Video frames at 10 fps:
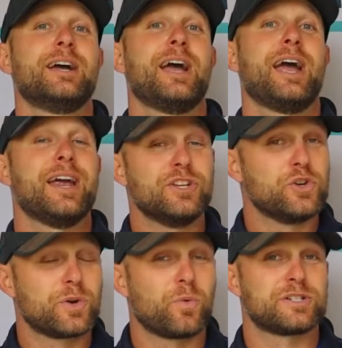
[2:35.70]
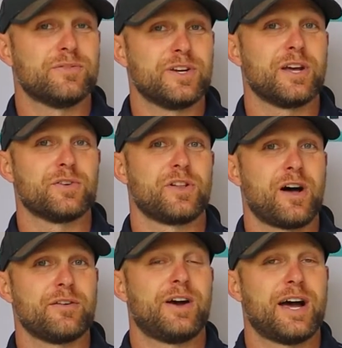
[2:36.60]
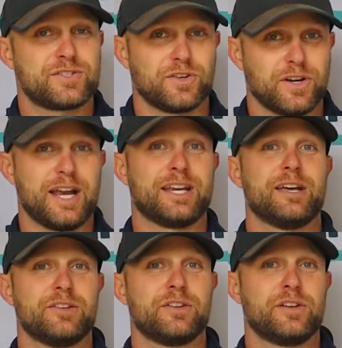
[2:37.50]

and then you can watch the videos a lot faster and get